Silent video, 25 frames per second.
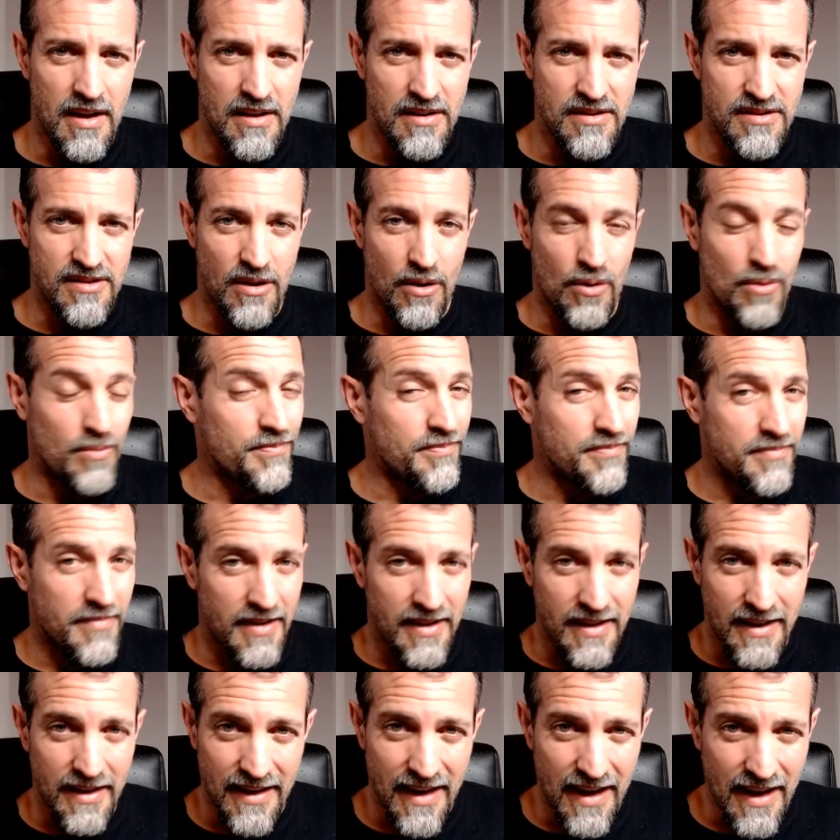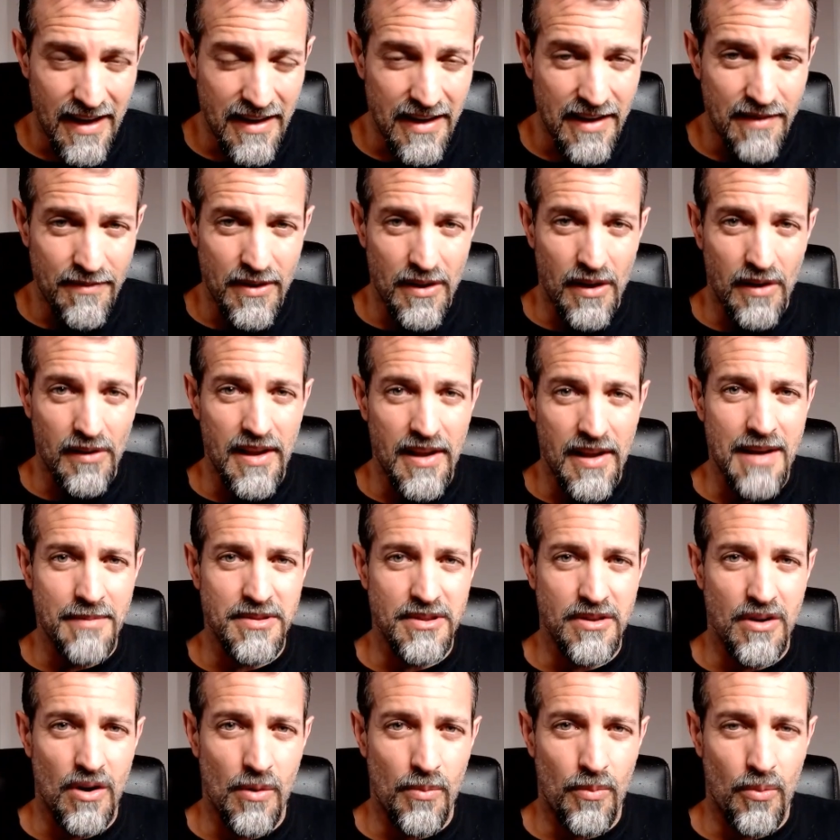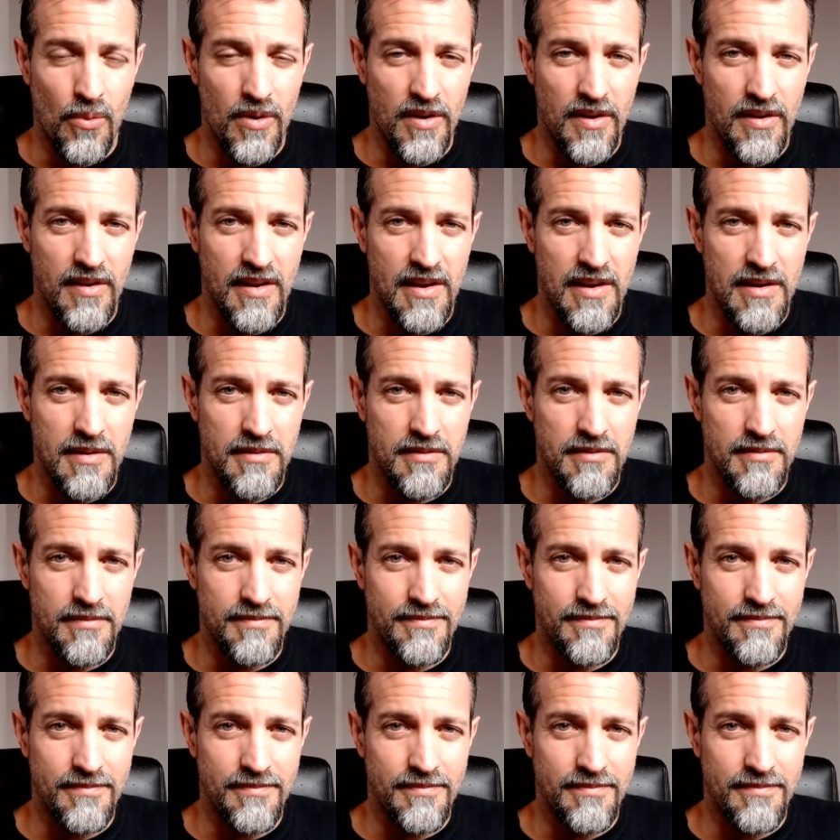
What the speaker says: So again, even the lab scope, one of the